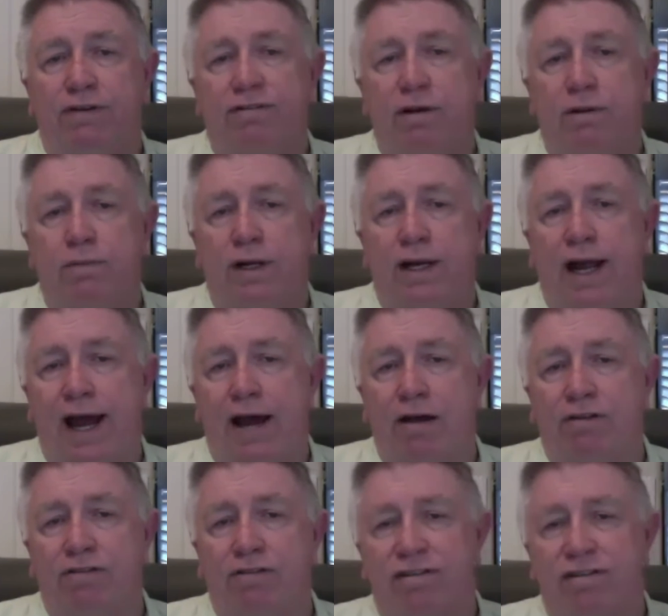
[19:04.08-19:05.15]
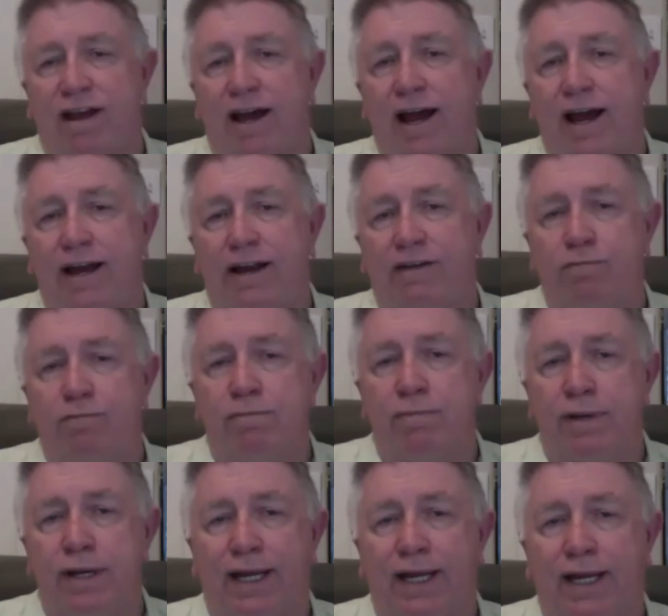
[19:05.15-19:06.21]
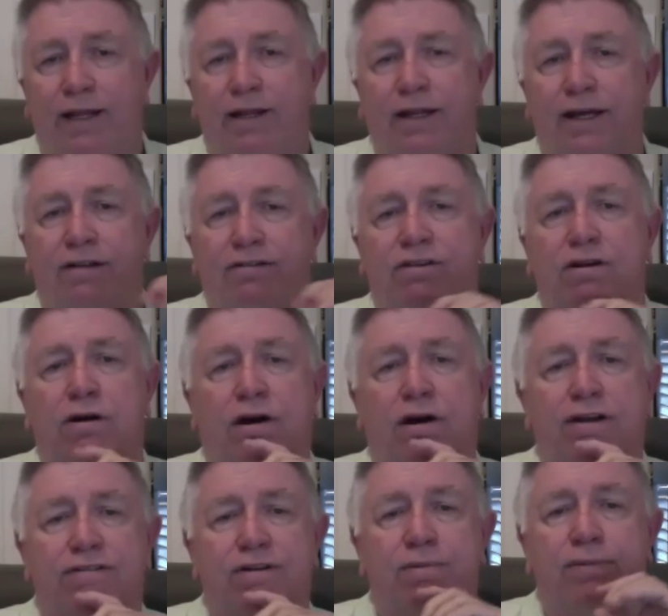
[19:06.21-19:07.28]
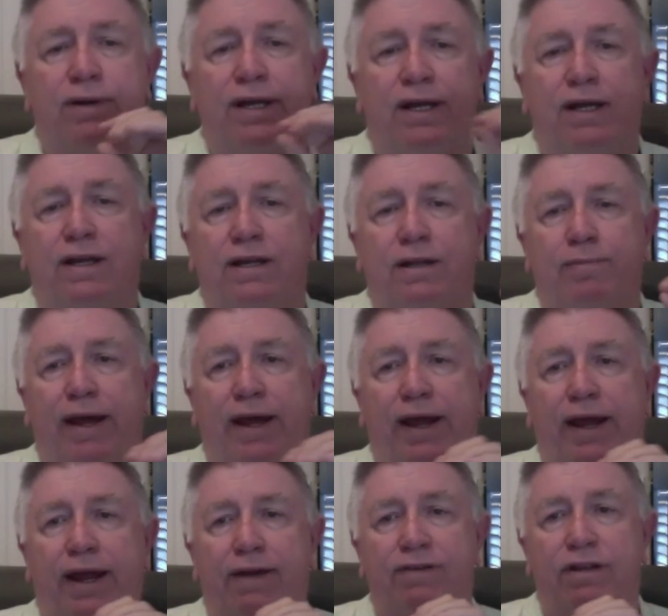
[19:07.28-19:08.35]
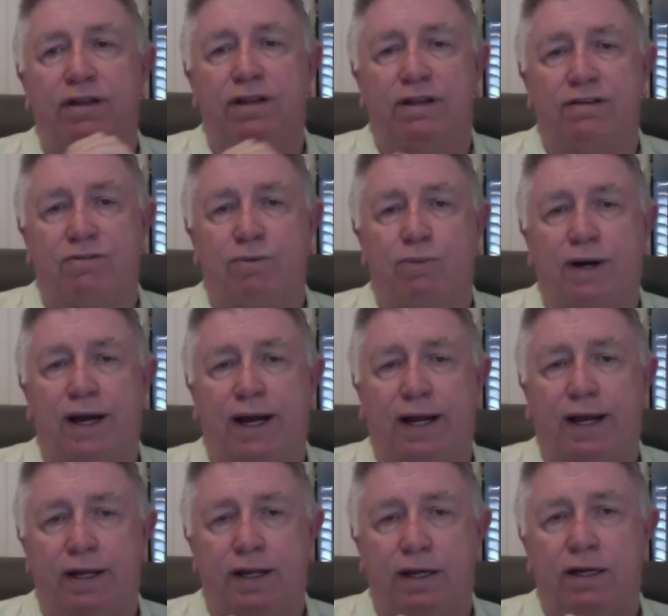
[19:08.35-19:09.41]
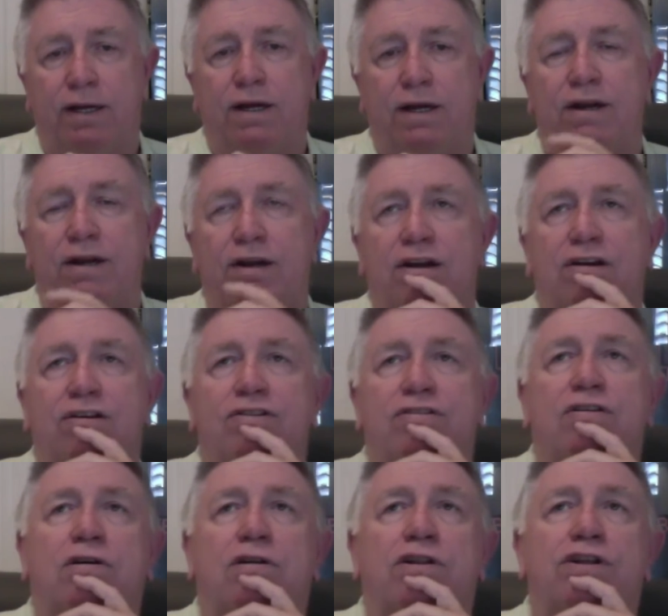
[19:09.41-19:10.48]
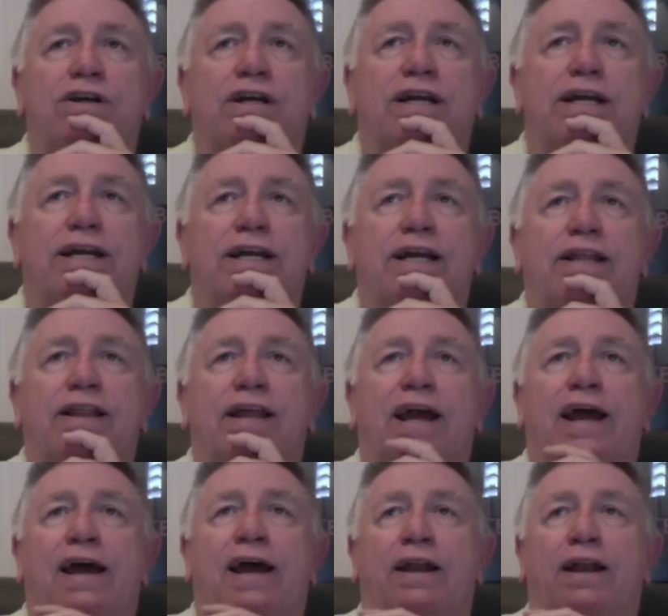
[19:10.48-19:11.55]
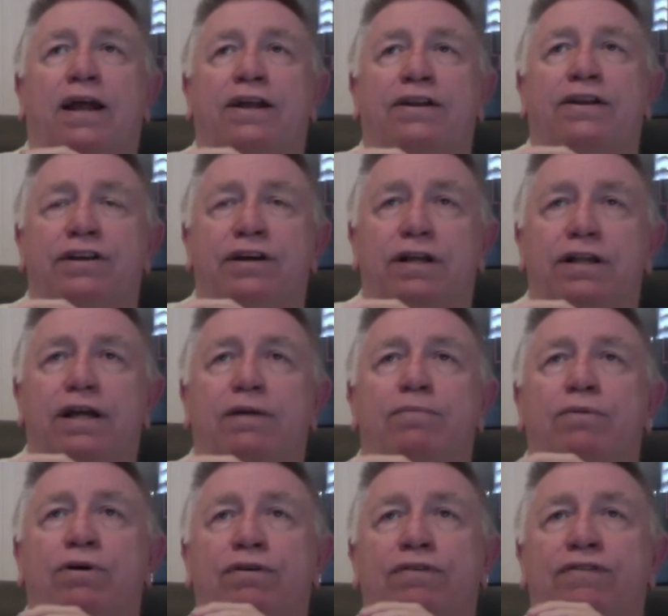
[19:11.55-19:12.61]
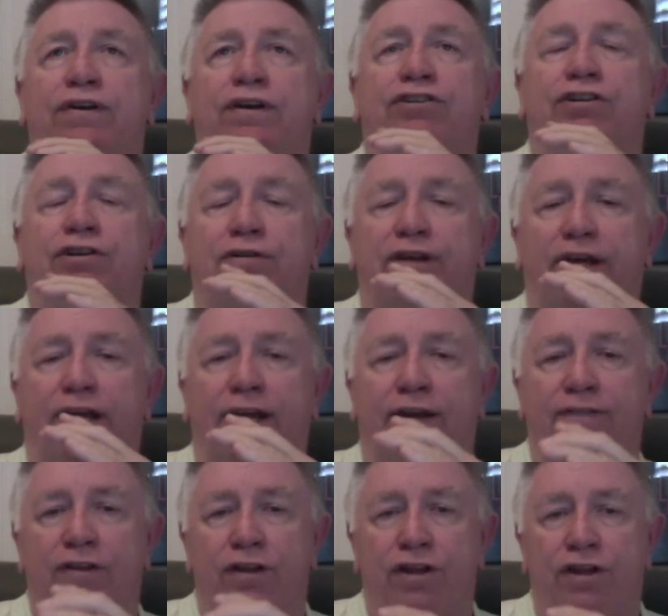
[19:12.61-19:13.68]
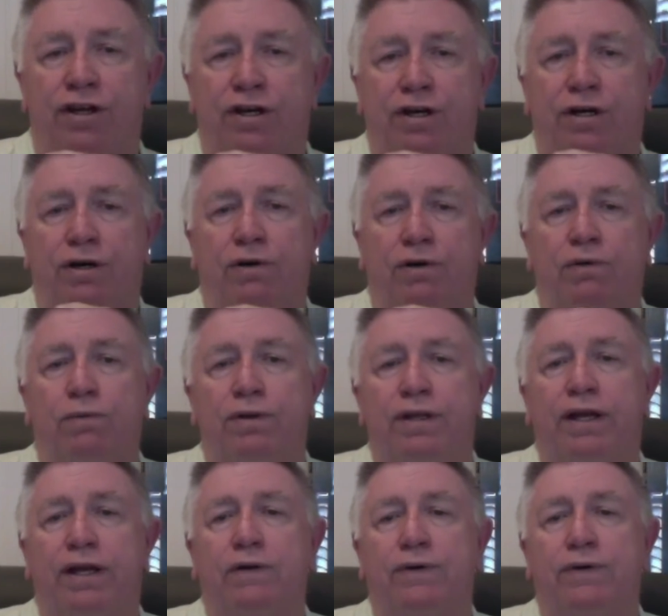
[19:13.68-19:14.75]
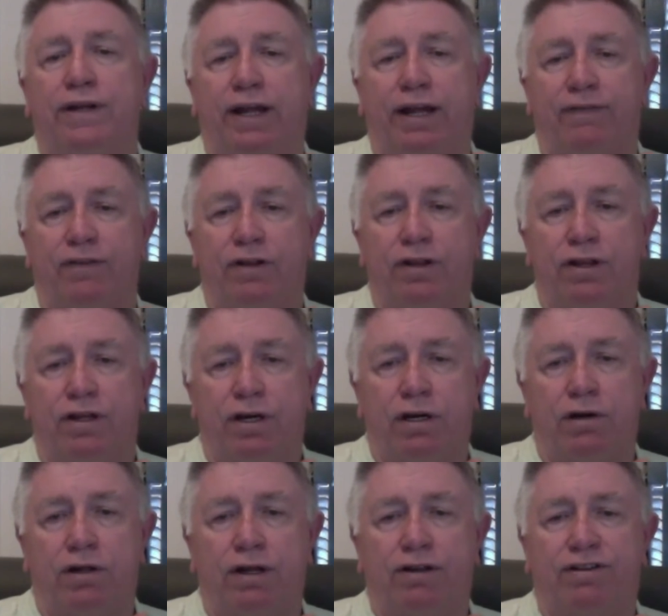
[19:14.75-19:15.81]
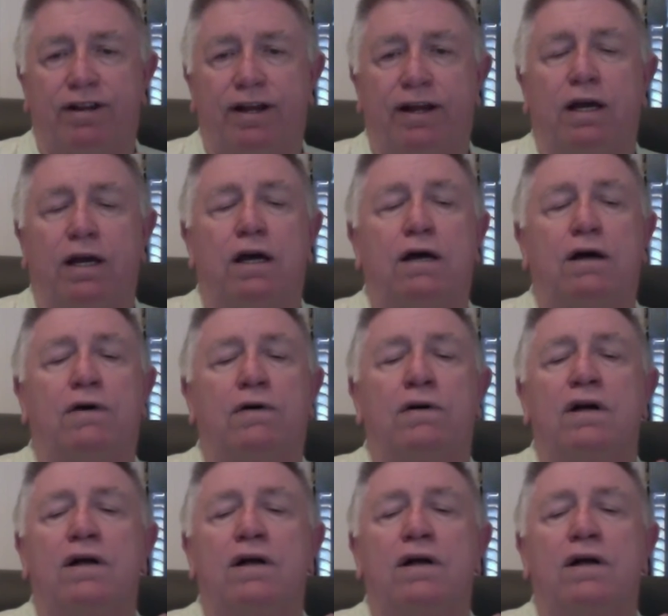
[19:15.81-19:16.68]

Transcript: someone outside of me that's causing me to behave in this way. So looking at that until they move into the even though, when they go into even though, it's like, oh,